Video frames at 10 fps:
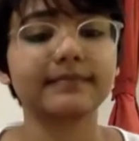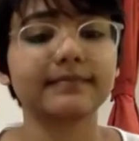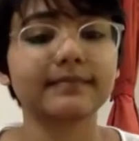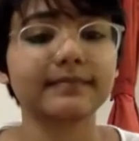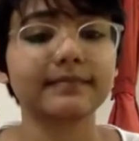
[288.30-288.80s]

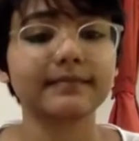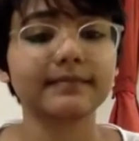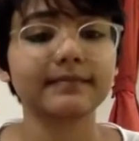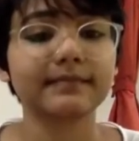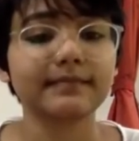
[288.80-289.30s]

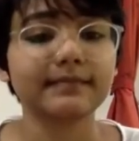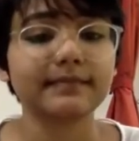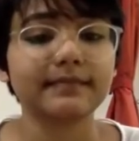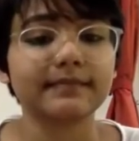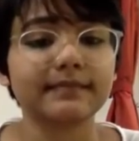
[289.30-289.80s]

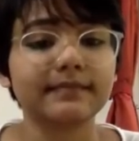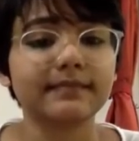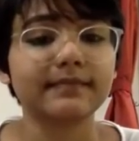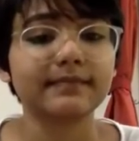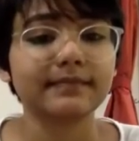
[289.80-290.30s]

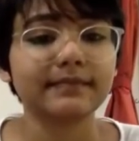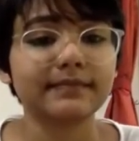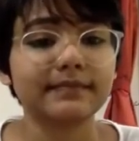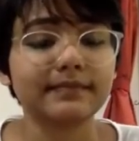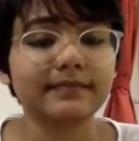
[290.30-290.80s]

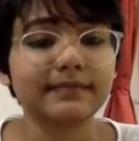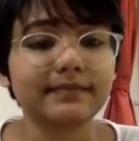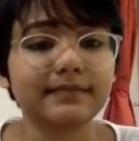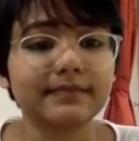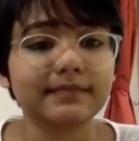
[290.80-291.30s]

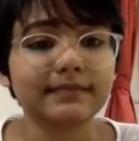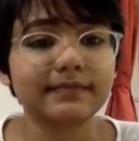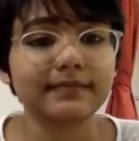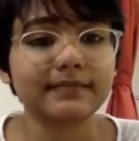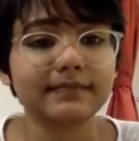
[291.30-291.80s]

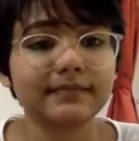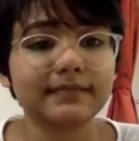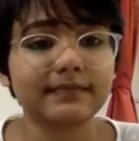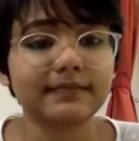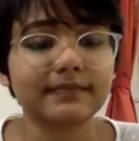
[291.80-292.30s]

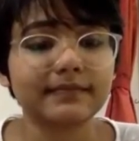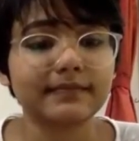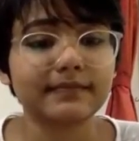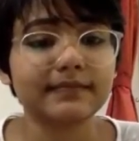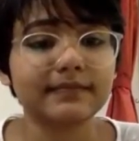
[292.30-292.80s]

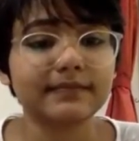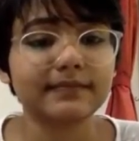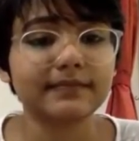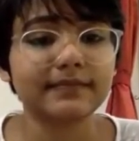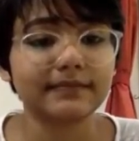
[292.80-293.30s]

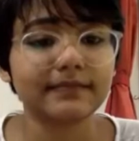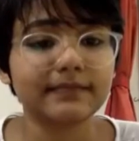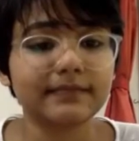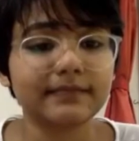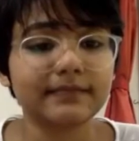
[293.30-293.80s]

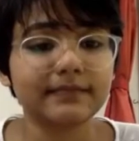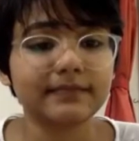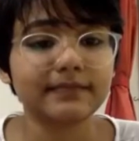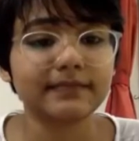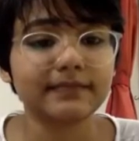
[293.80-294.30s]

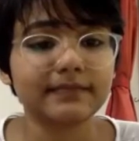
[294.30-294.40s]
(silent)